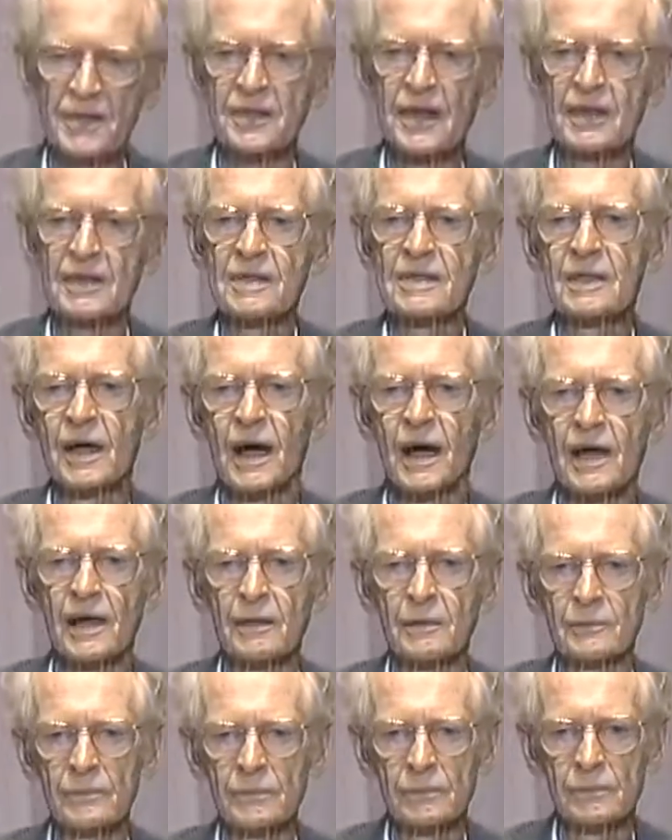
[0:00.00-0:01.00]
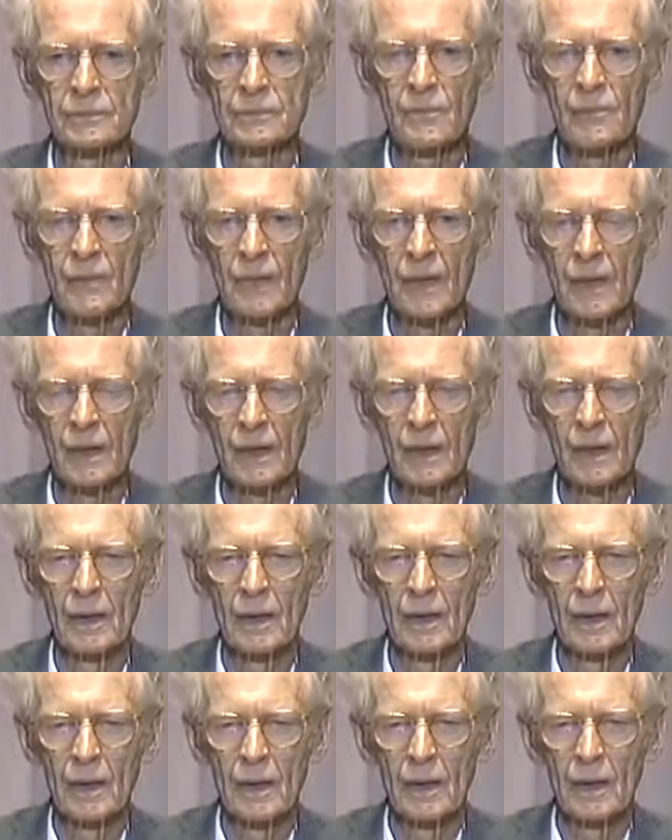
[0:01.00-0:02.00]
their time,
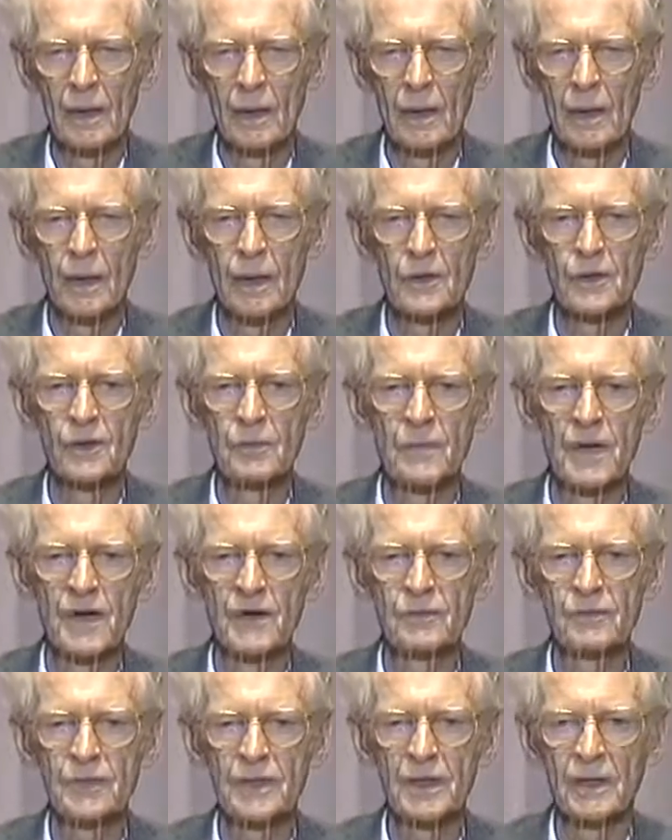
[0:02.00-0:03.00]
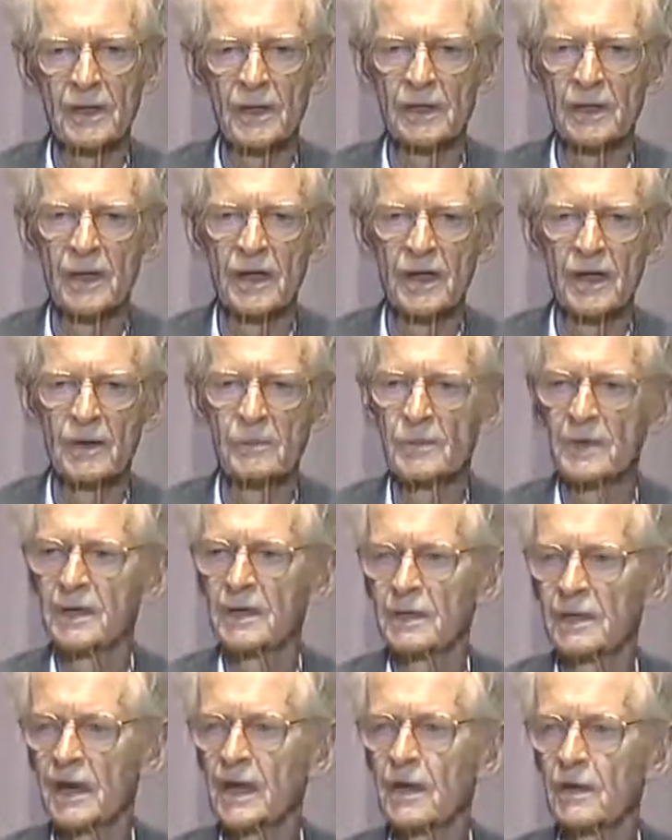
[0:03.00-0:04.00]
you may feel that I am
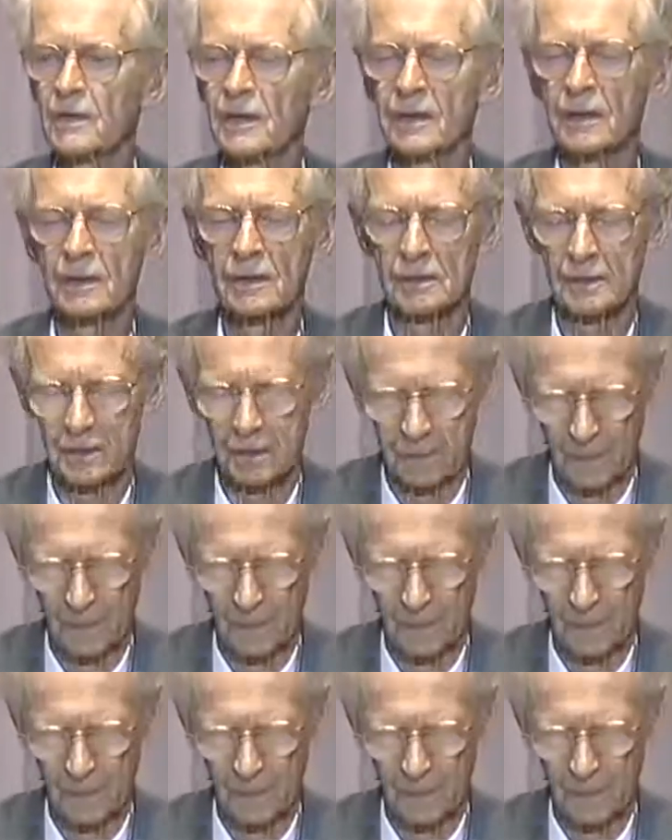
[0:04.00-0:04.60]
being arrogant.